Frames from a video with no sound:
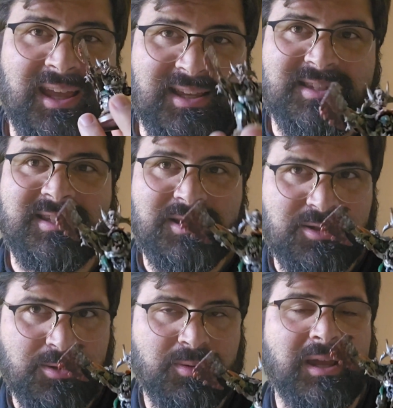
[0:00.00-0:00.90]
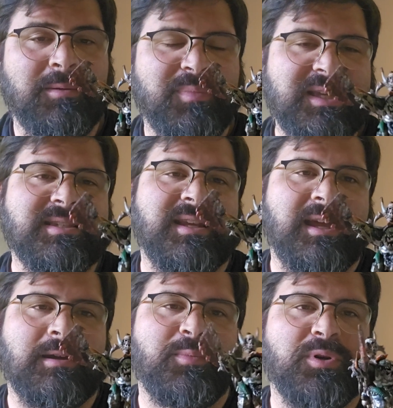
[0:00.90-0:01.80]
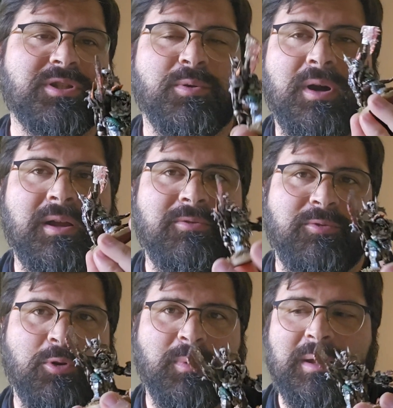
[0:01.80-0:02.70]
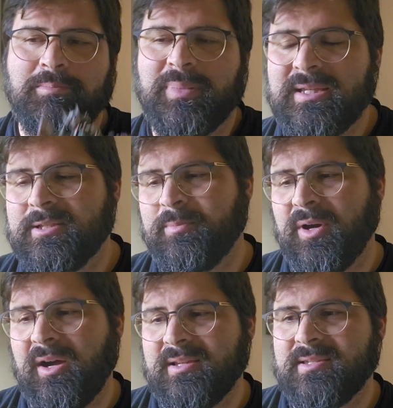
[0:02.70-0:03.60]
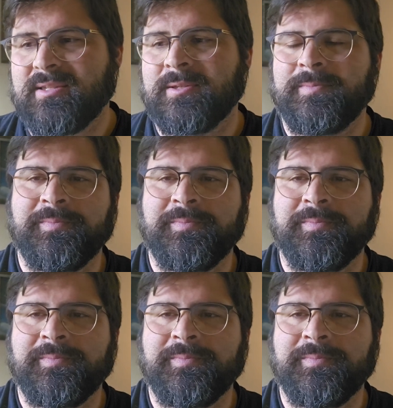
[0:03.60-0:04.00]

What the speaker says: is to do a Beast Nagaboy squad for my Beast Boss.